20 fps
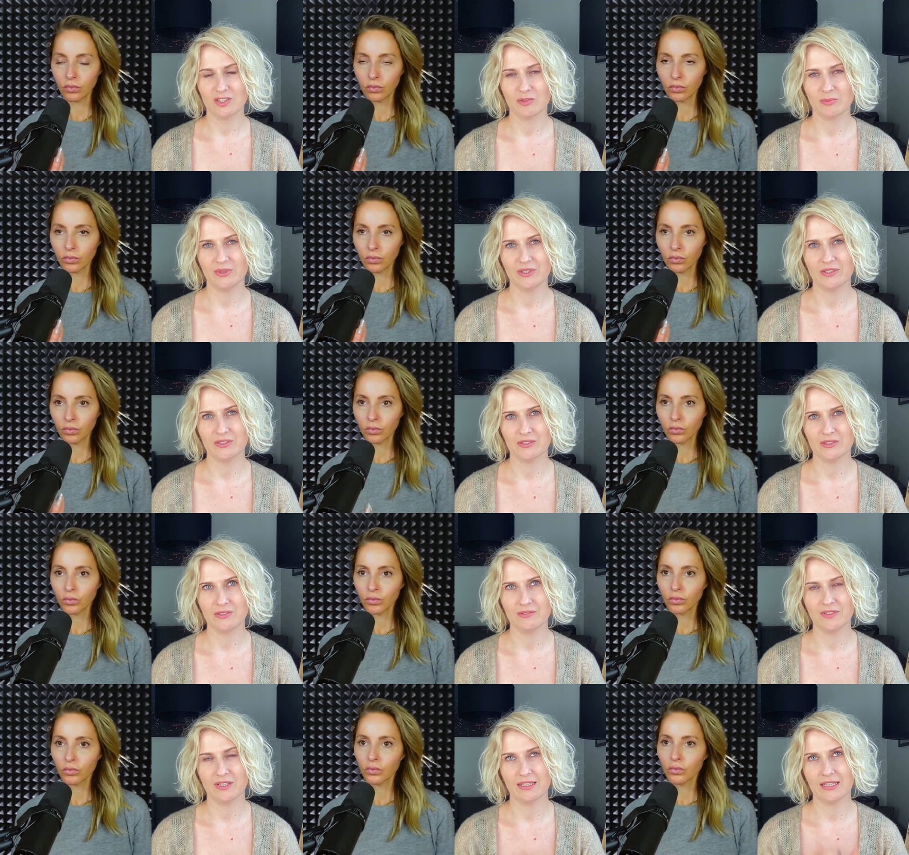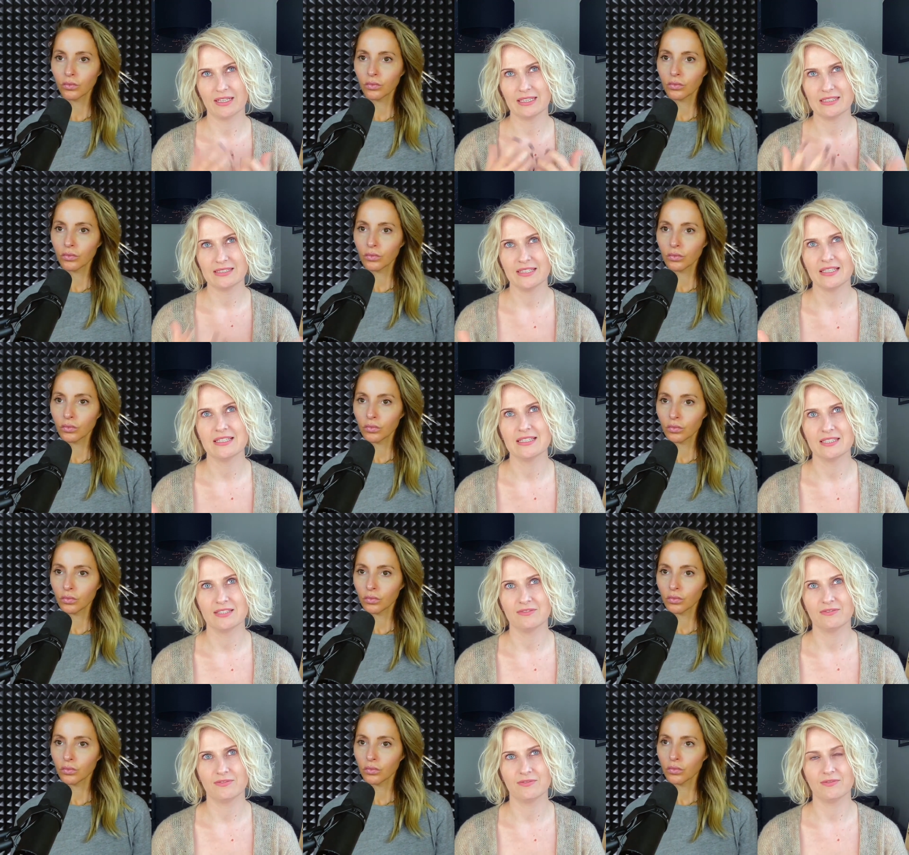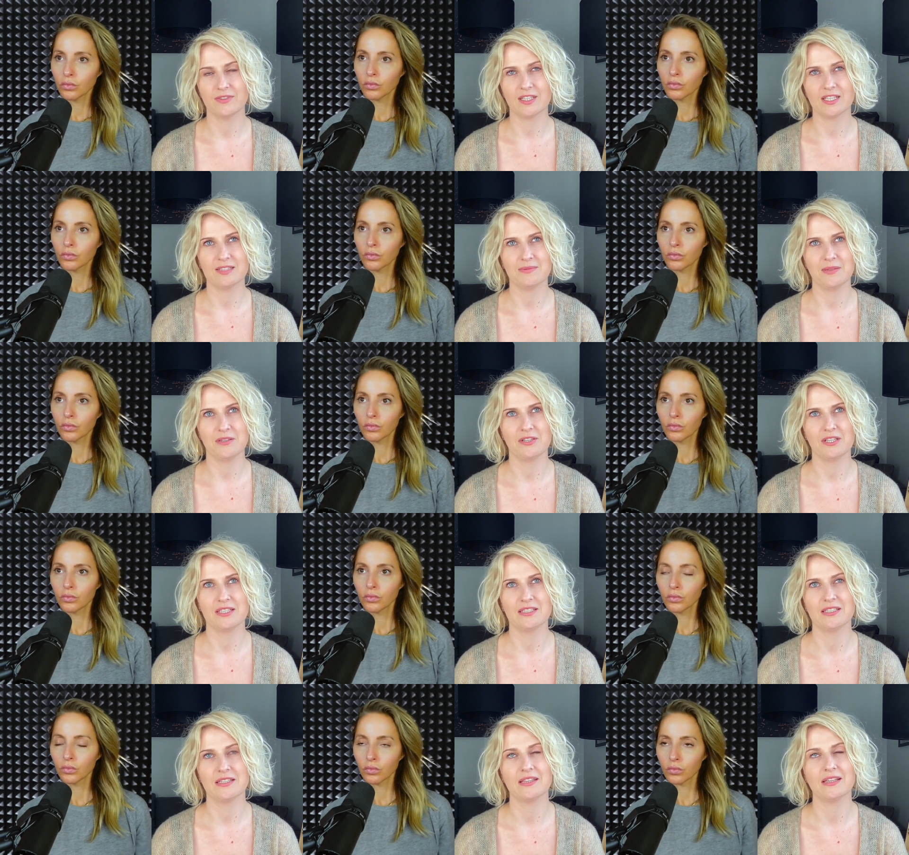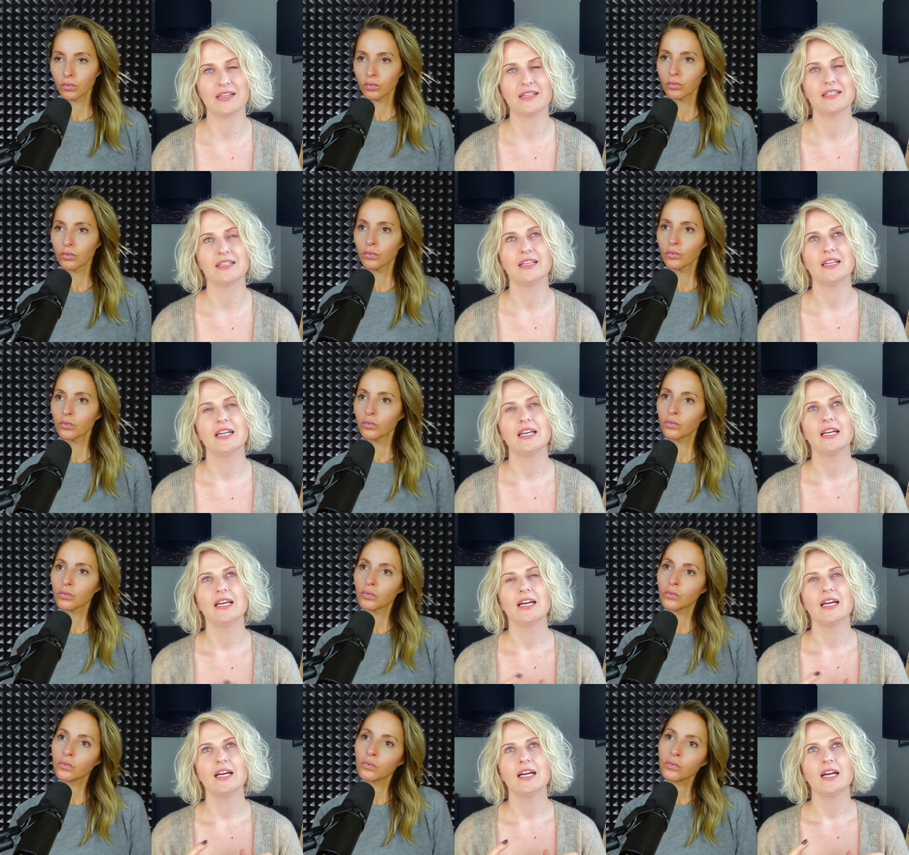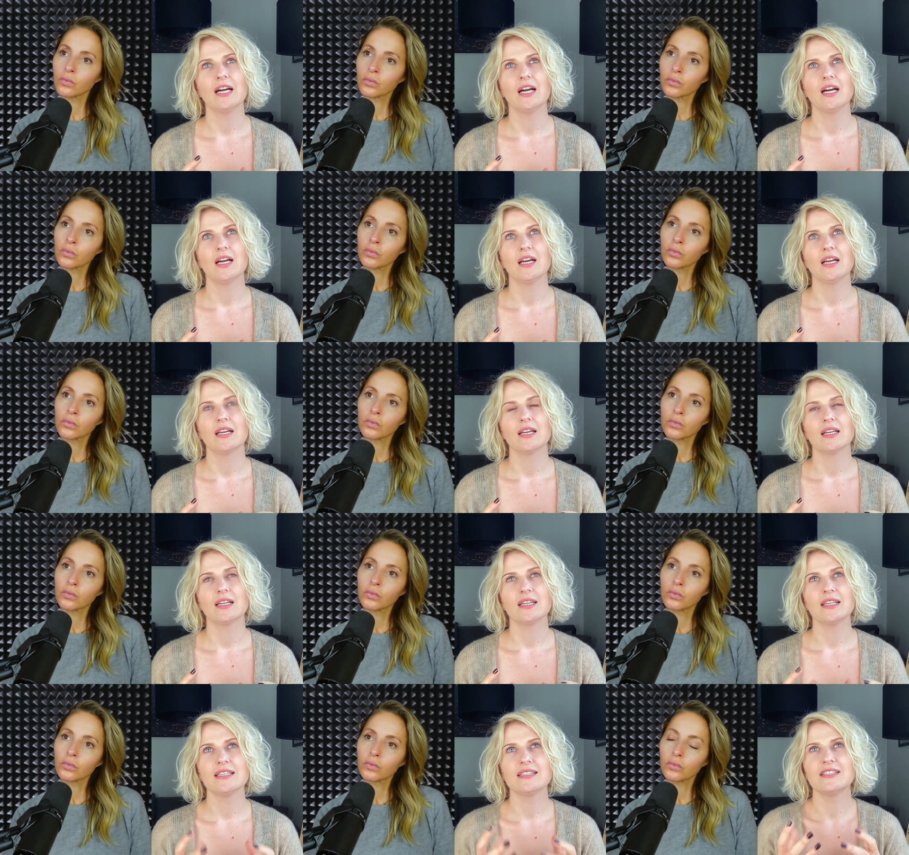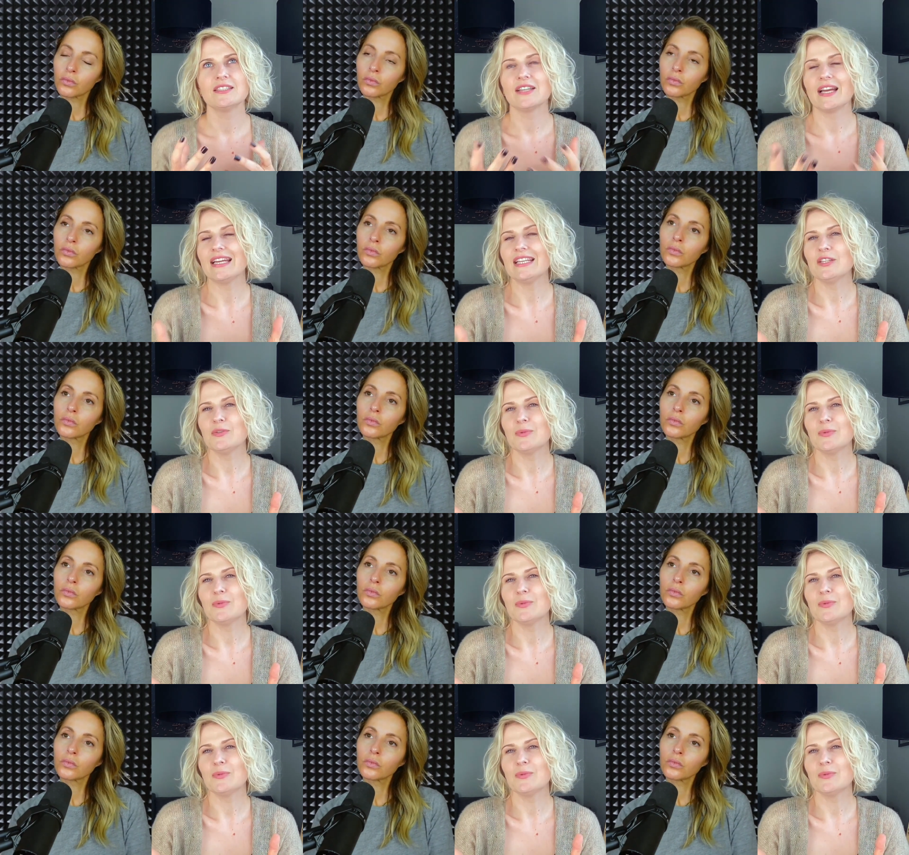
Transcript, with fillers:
Speaker 1: you because you've got extensive experience in that. Is there any